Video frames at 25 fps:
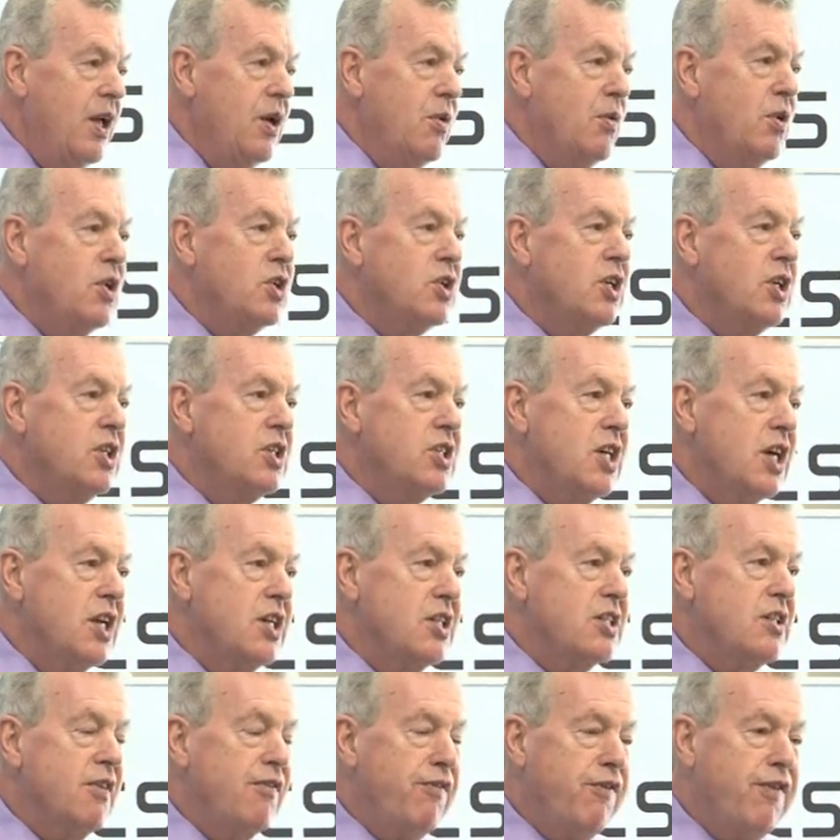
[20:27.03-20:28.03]
which
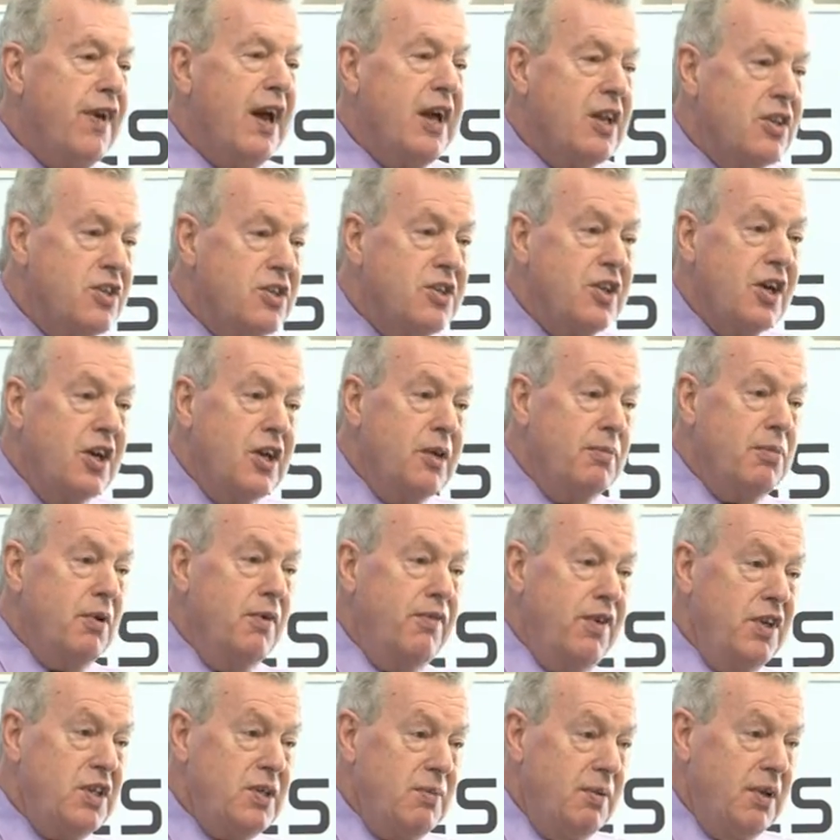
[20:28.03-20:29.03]
contains the fat-soluble
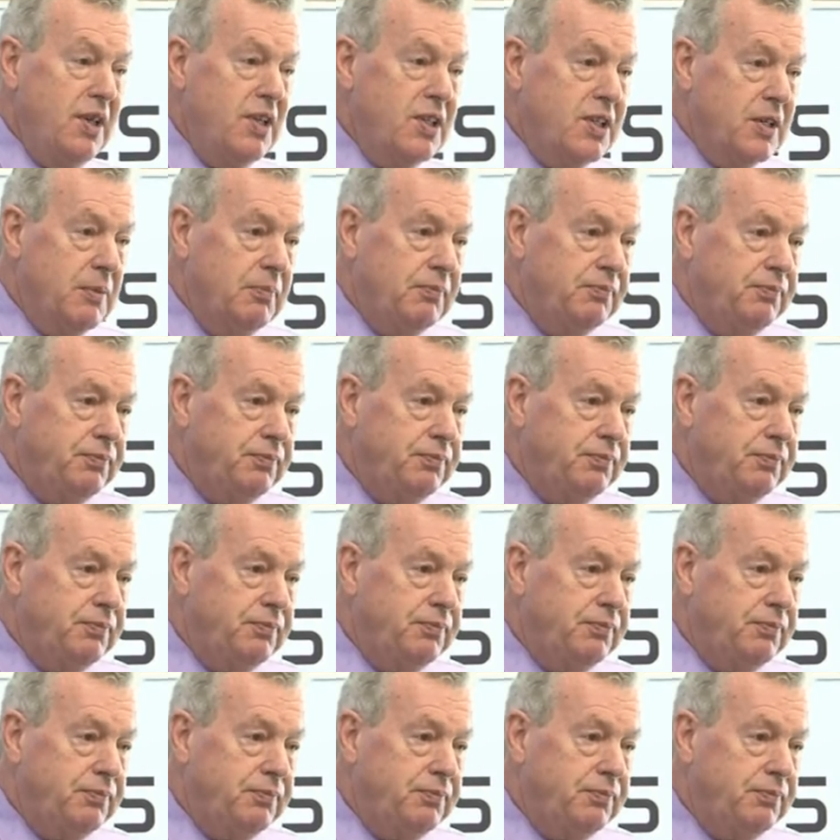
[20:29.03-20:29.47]
vitamins.